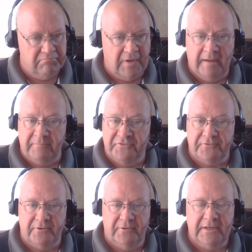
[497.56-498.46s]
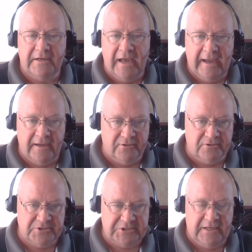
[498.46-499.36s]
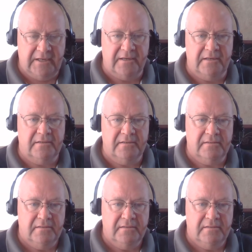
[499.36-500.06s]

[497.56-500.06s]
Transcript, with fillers: I'm through it. I understand.